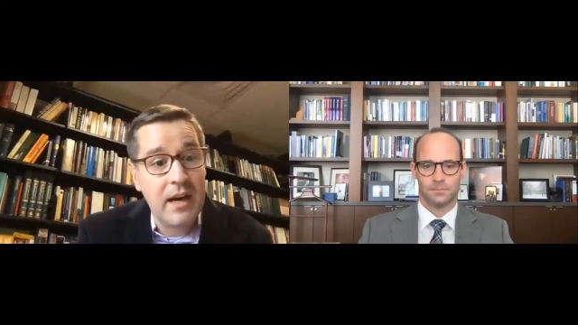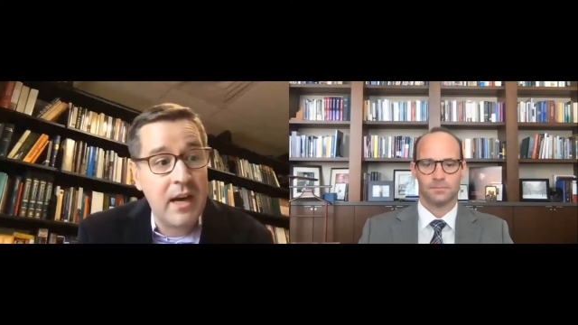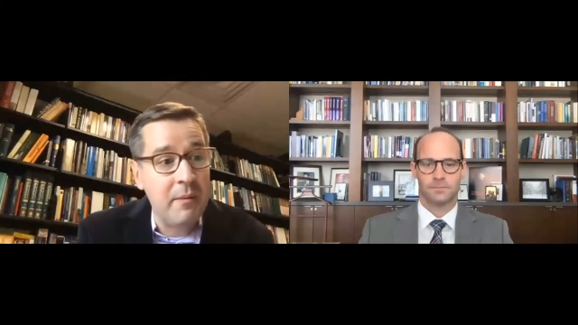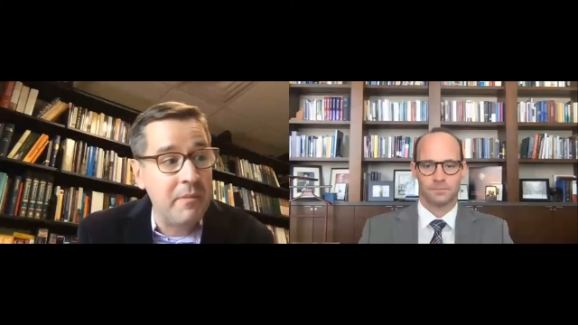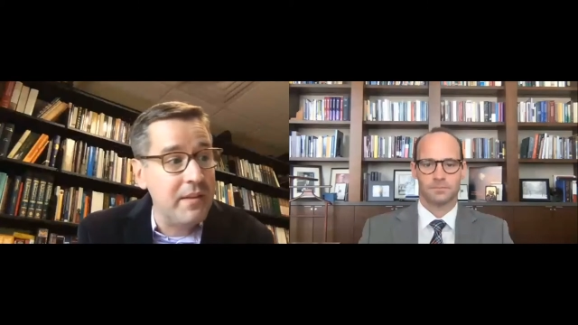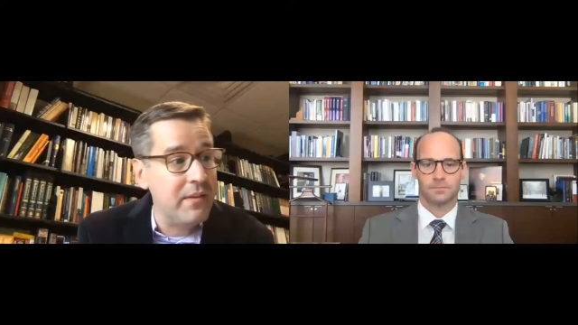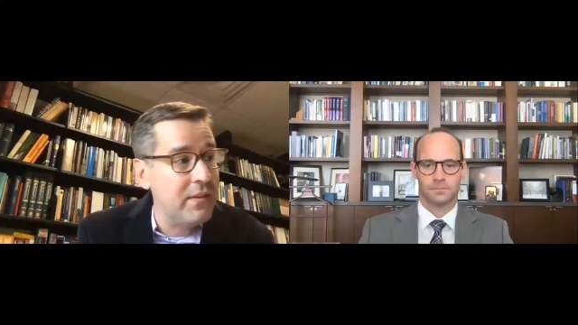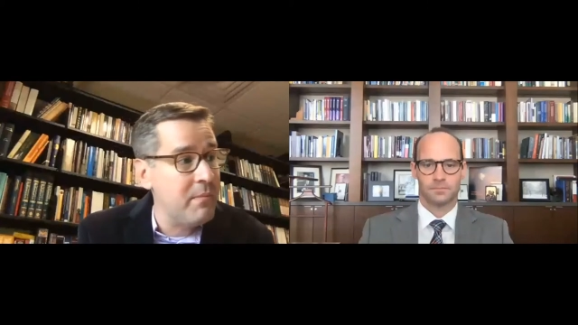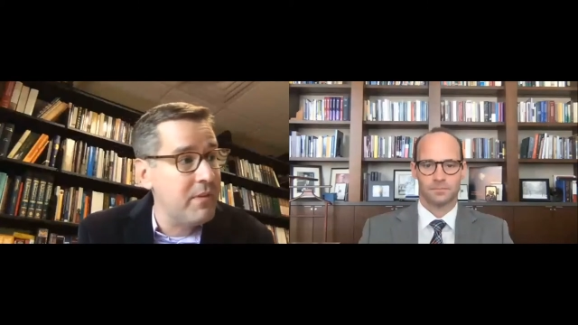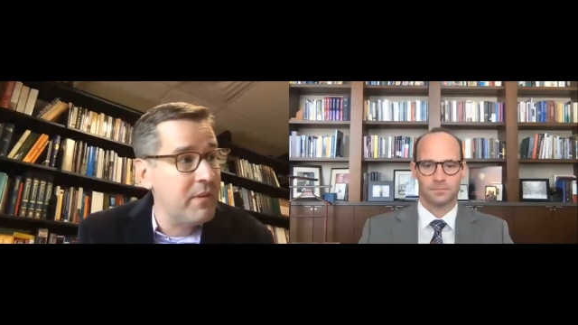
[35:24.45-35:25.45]
Speaker 1: um, that
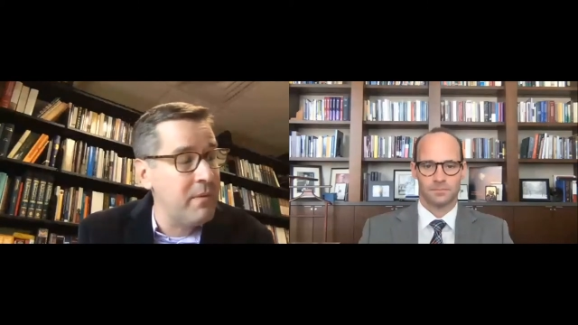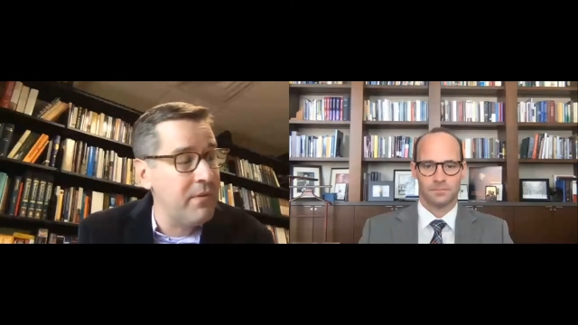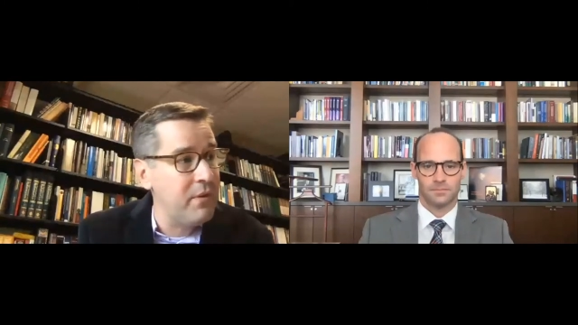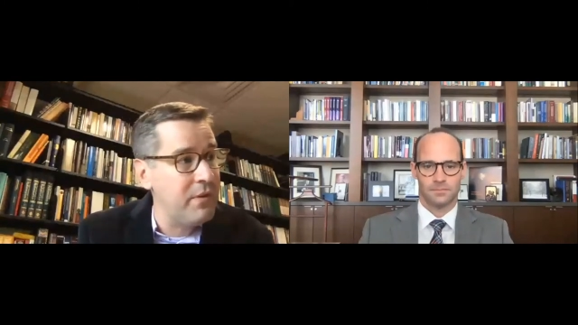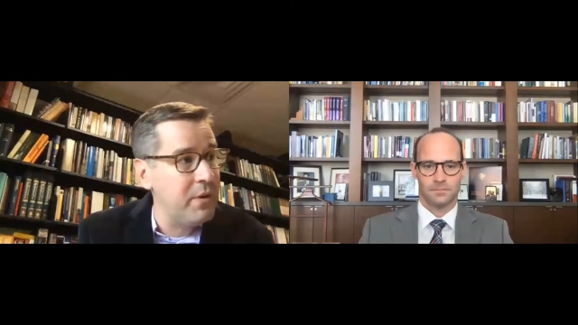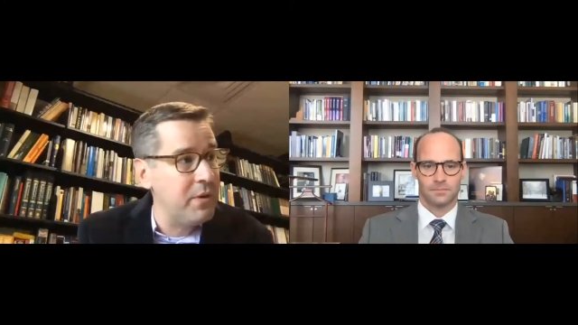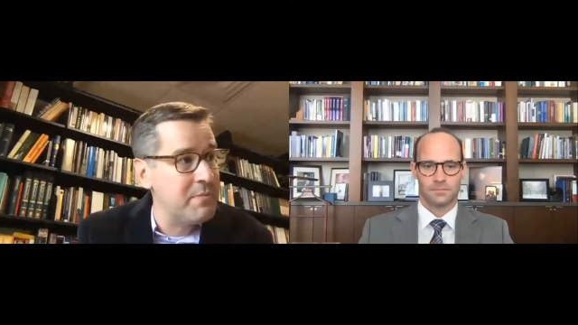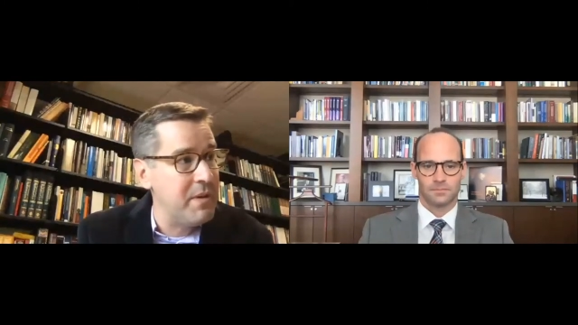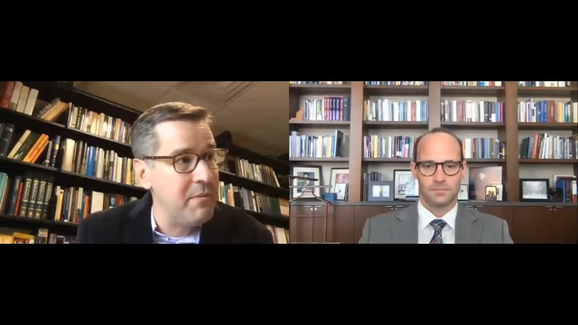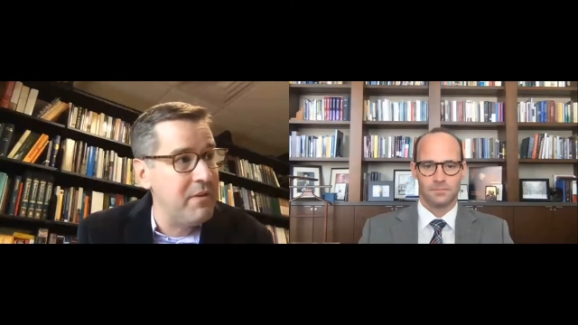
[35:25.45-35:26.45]
some some of your viewers
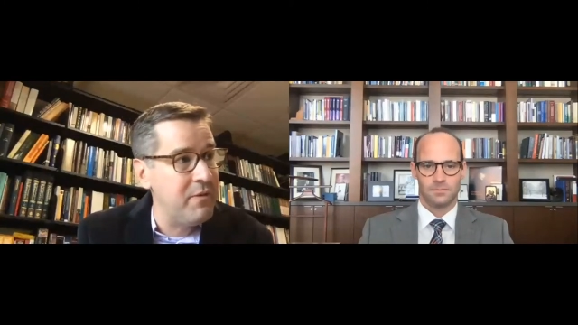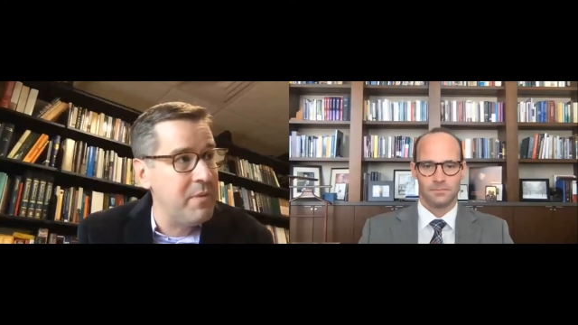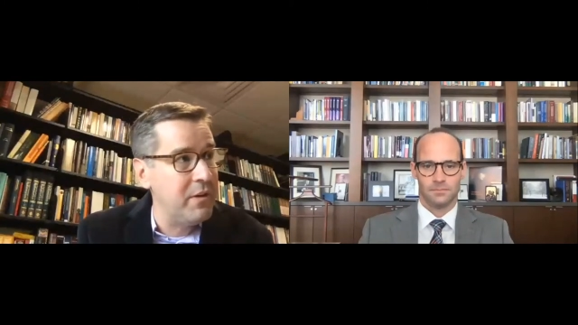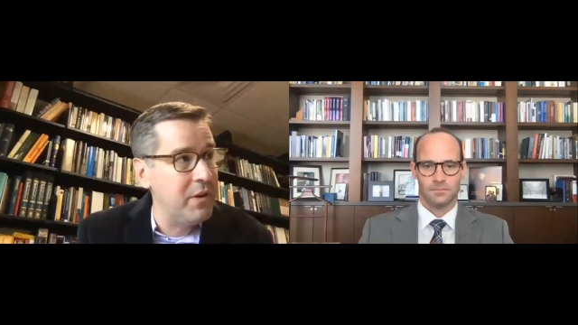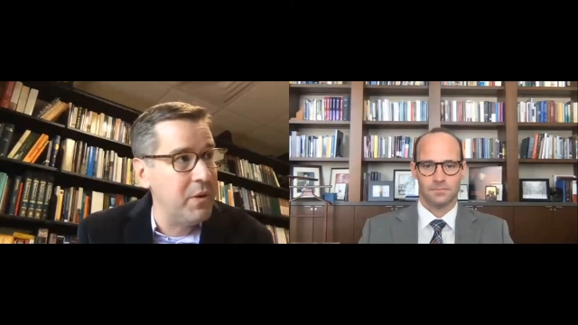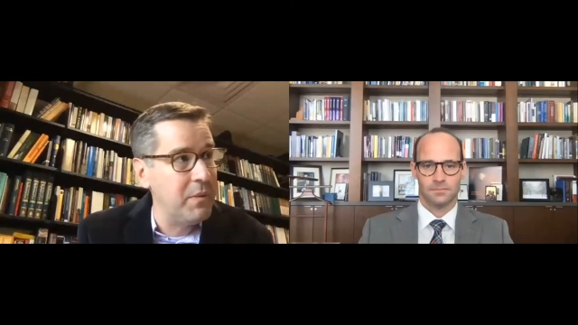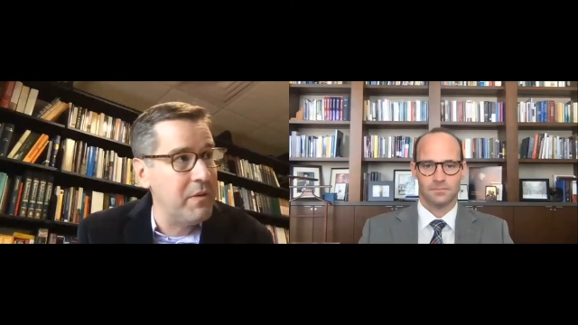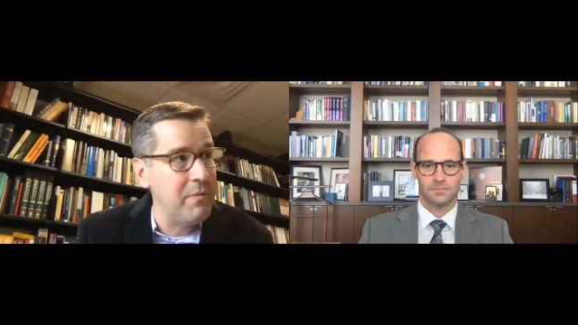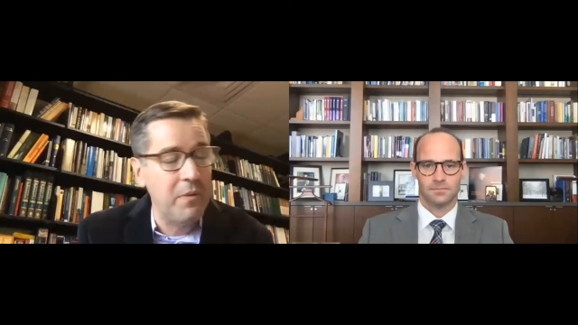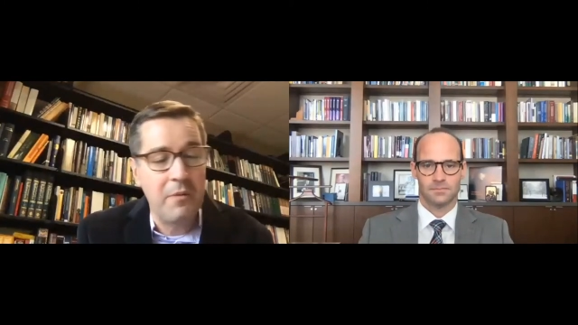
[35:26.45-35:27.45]
may be familiar with
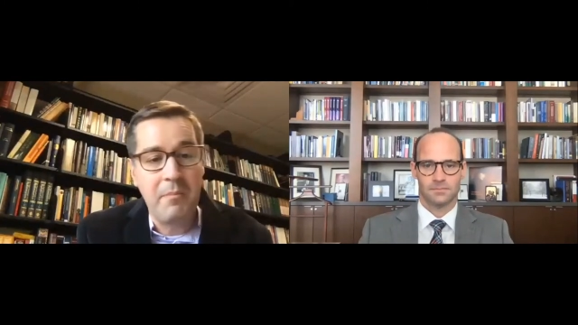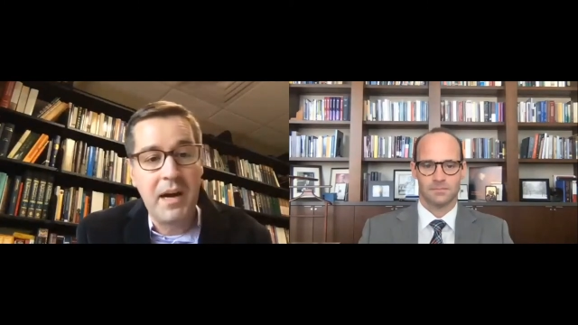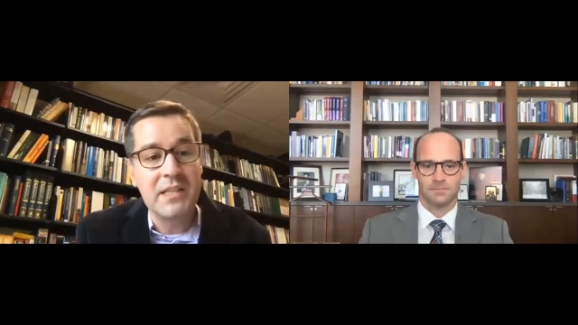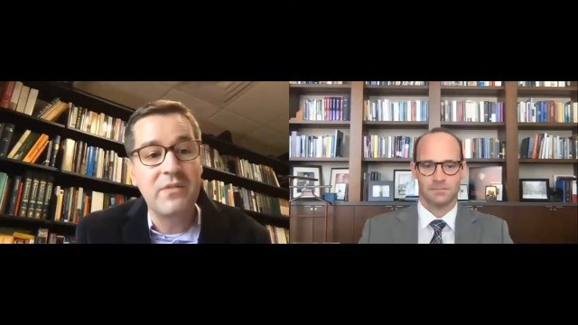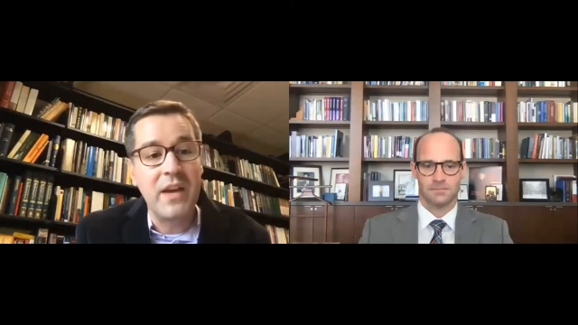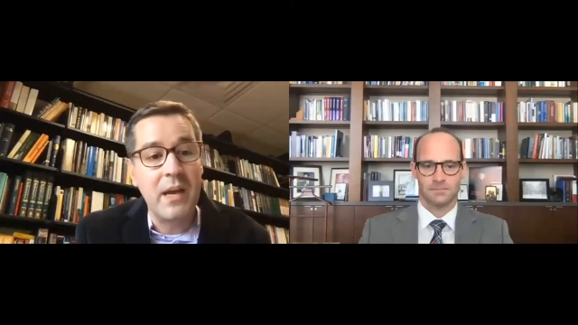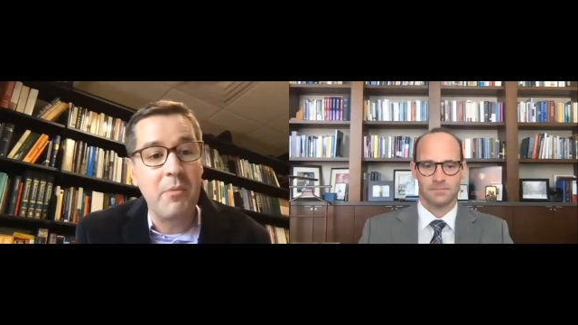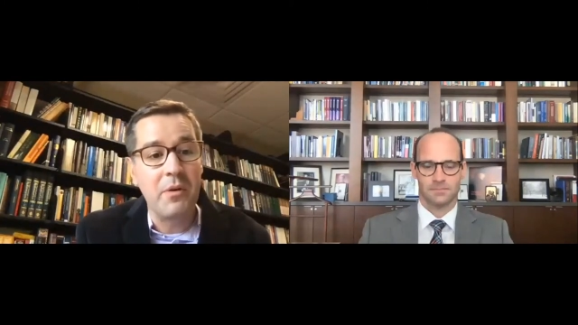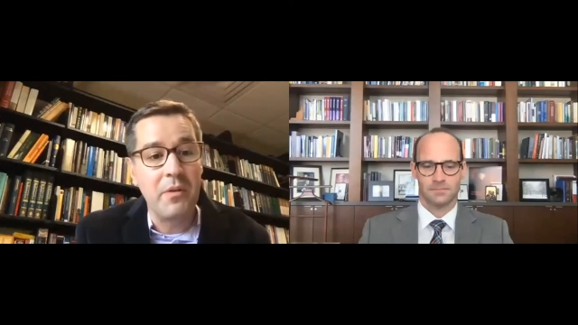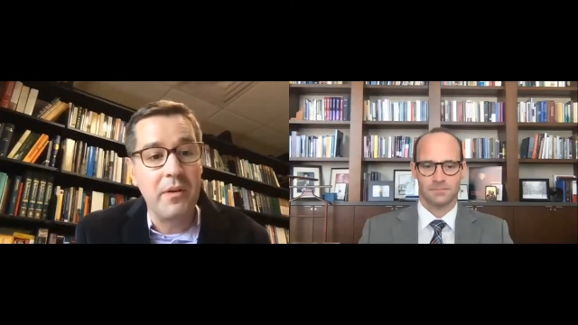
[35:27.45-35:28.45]
with Max
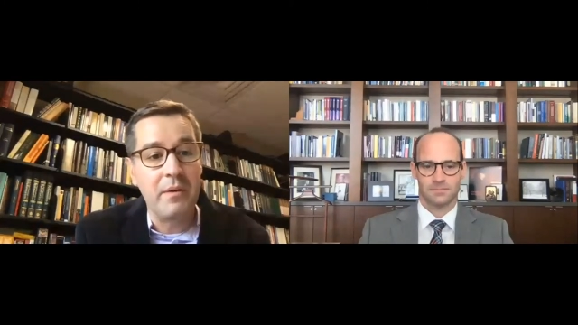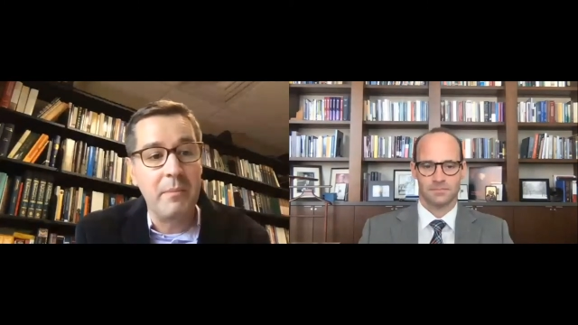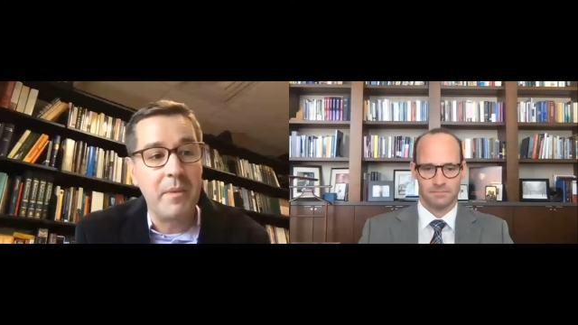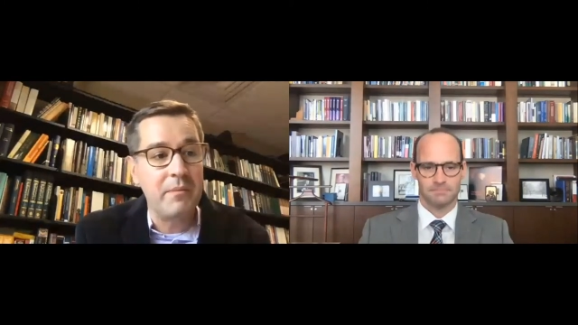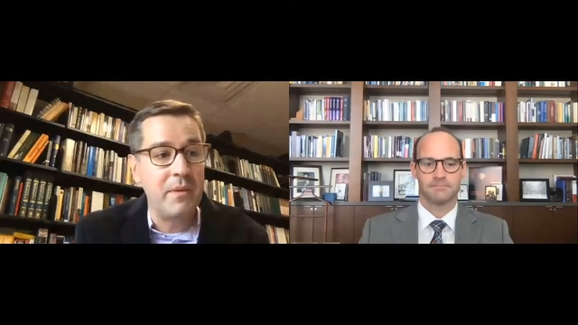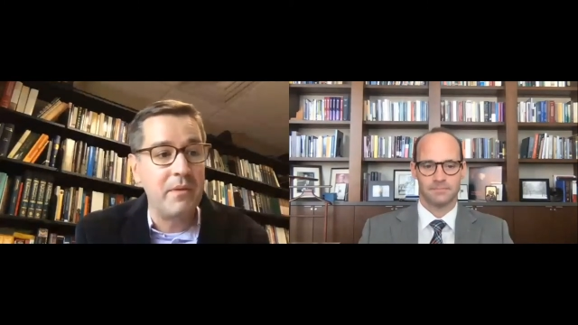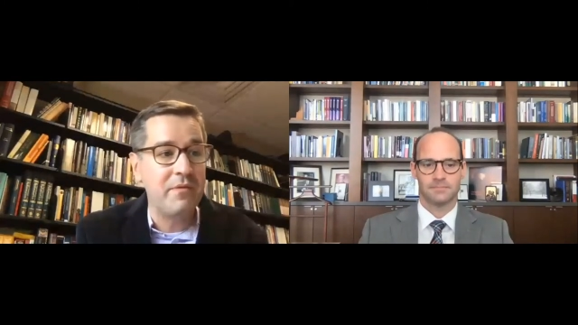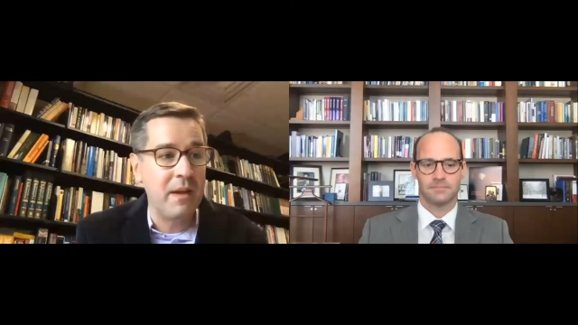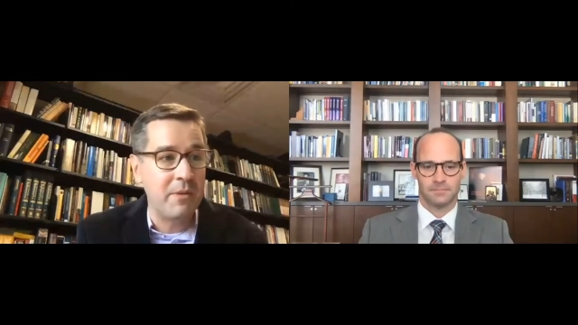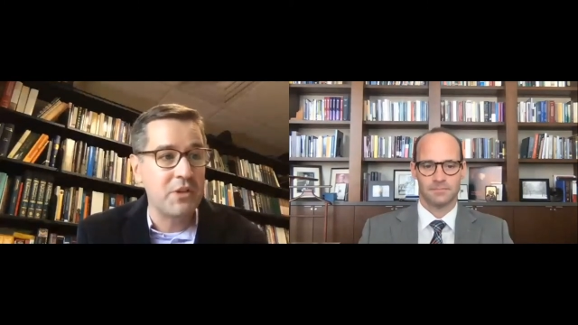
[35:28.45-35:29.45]
Weber, the the, the
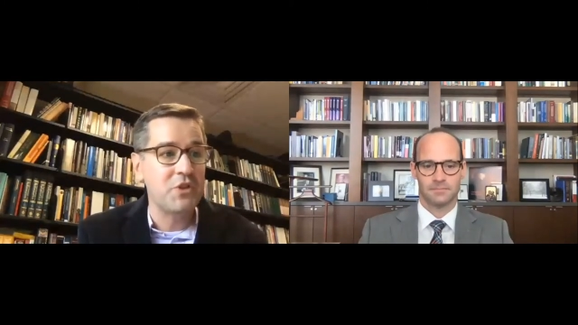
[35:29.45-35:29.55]
famous